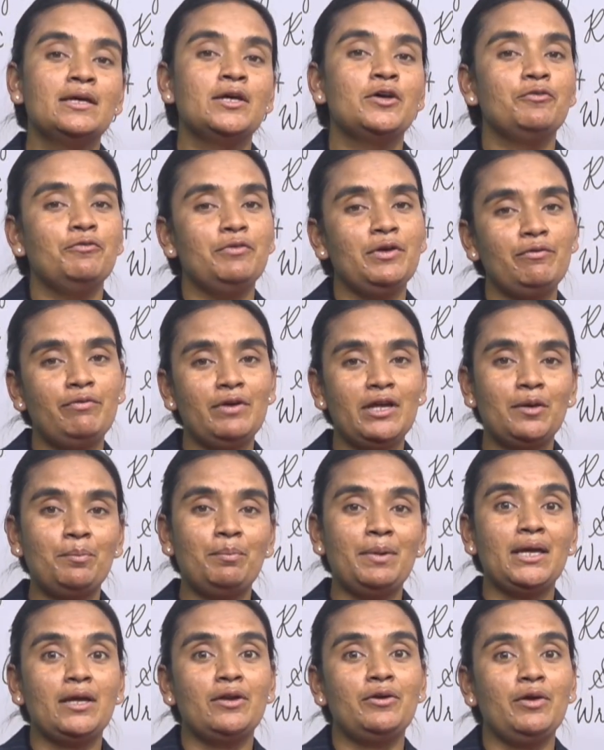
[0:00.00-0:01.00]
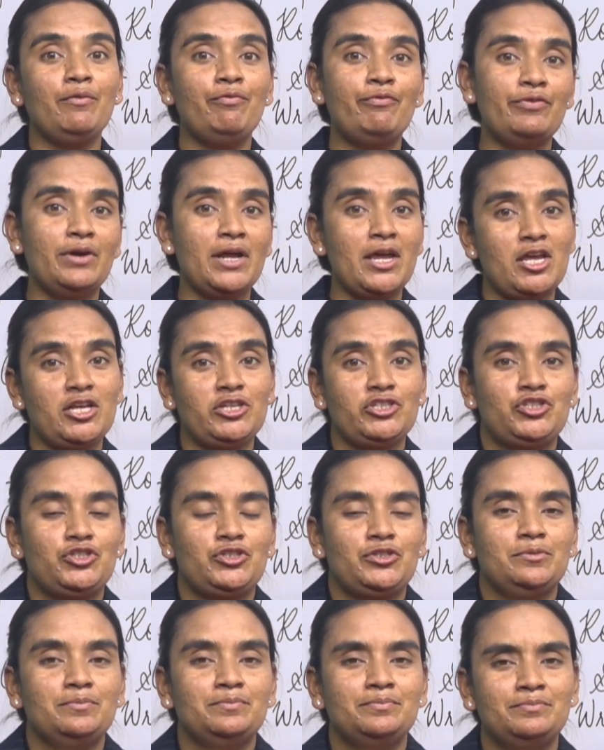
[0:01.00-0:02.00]
We will be
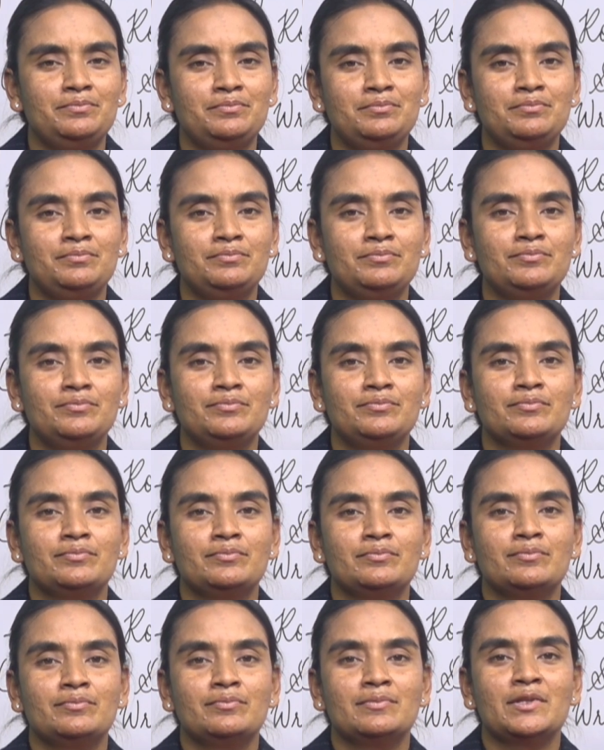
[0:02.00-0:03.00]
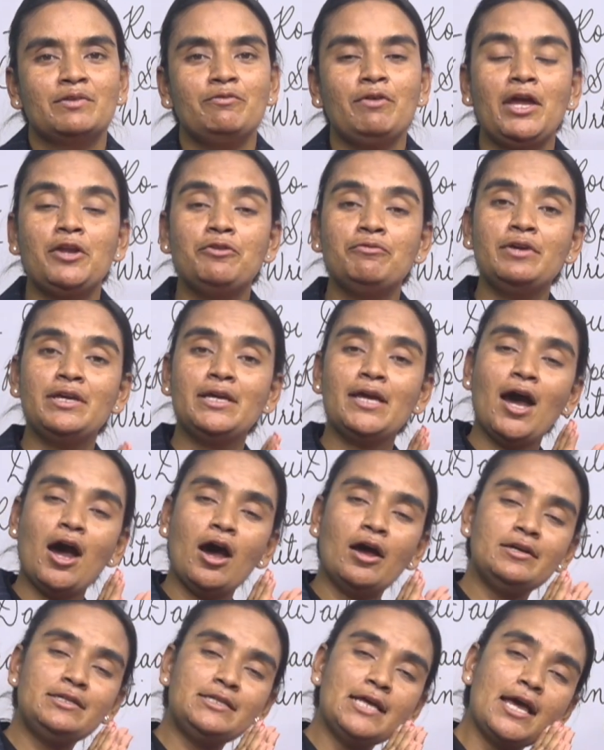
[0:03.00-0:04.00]
refreshed. When we
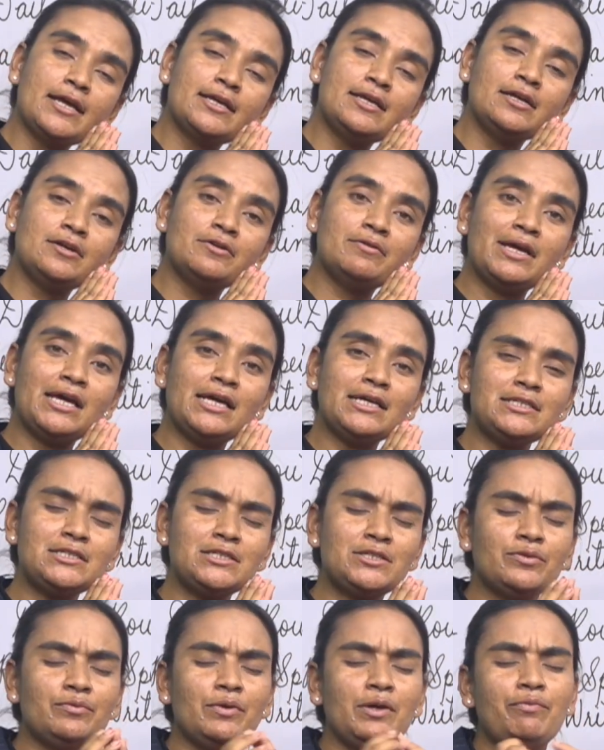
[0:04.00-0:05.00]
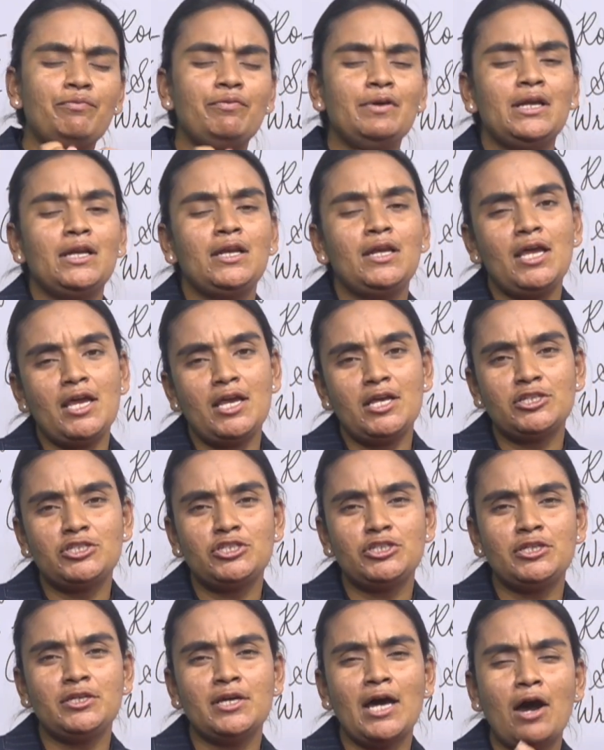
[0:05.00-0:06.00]
are taking rest, we feel
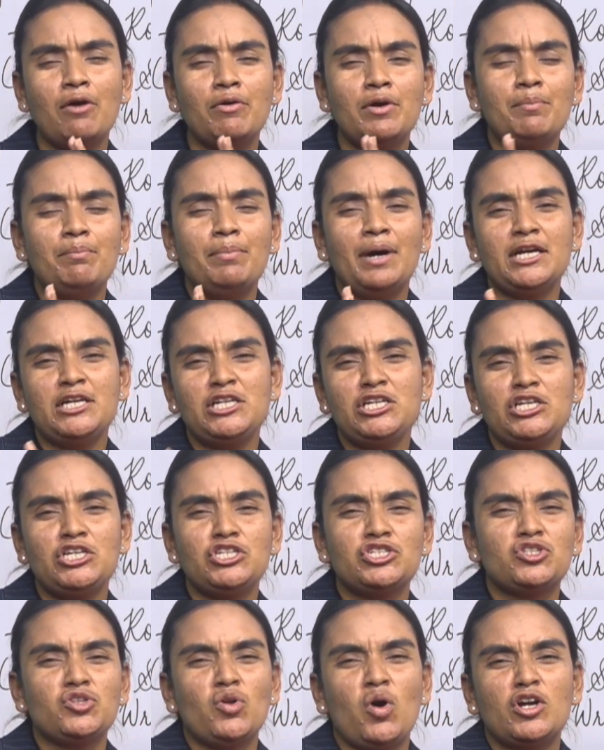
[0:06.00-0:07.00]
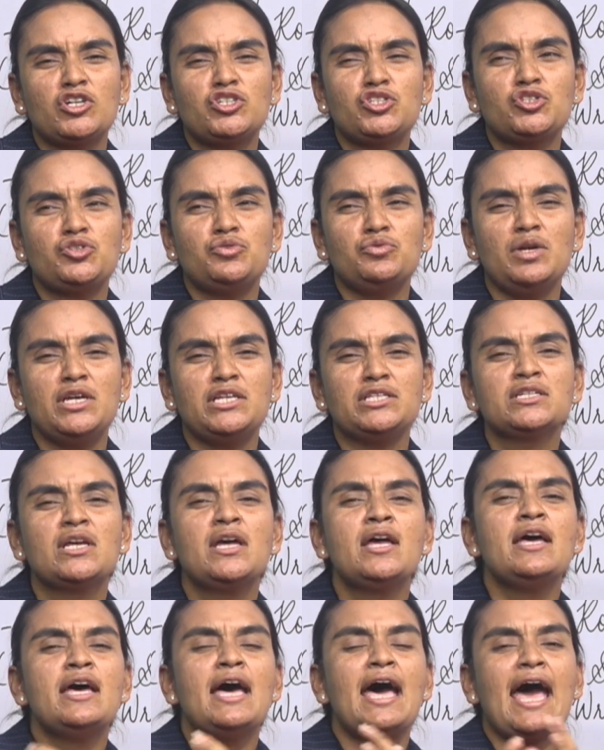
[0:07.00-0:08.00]
lazy, our body is not stretched,
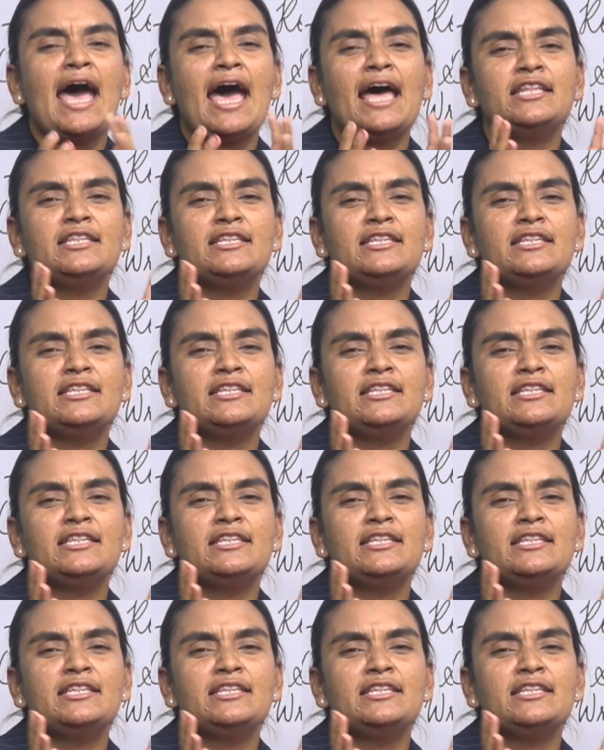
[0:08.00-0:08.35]
and